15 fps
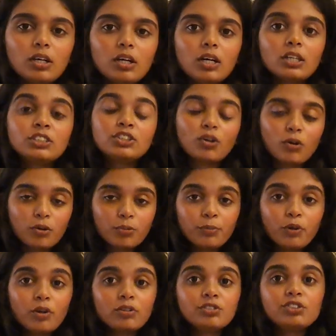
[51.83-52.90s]
A Sorrow
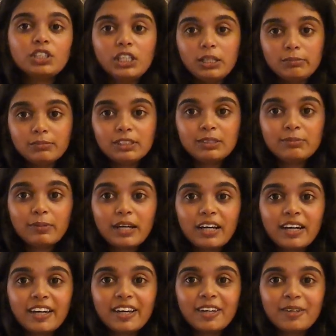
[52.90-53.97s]
Beyond Dreams
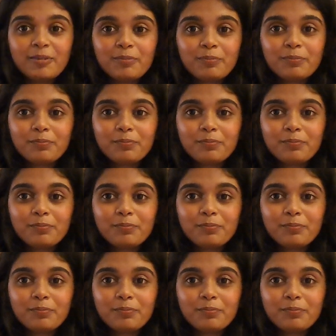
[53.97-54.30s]
by